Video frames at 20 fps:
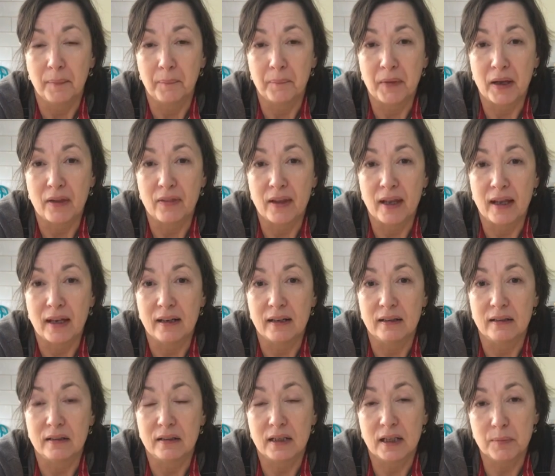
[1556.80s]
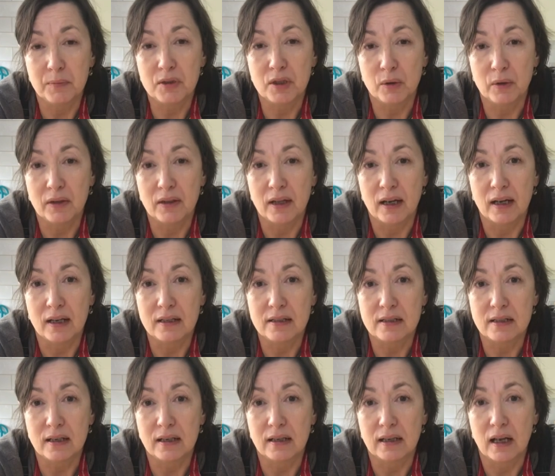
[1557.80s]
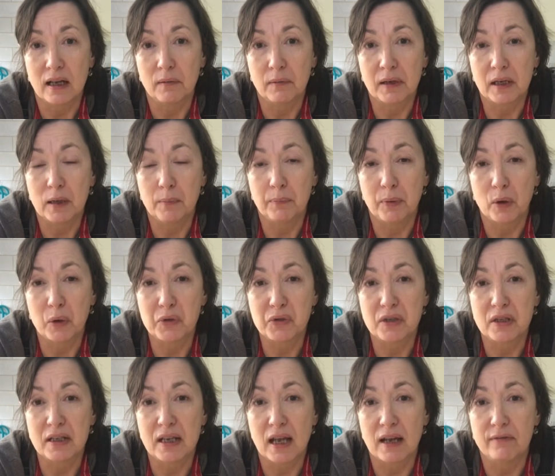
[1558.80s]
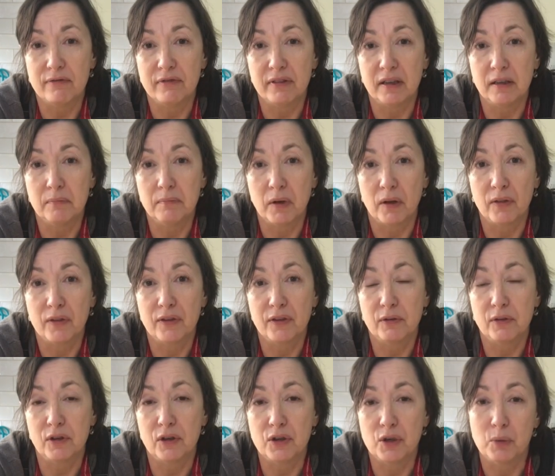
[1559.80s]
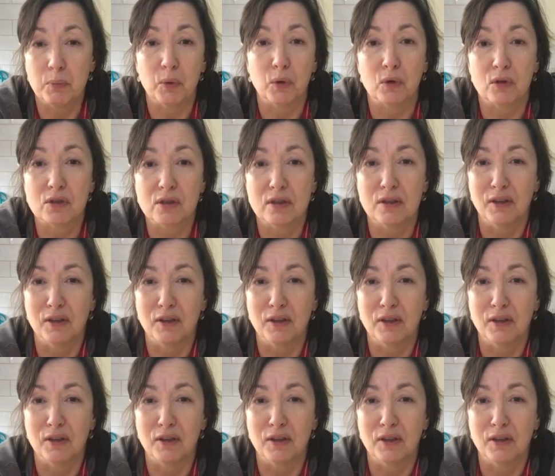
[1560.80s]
And then keep doing that, and I'll keep posting every month the new books.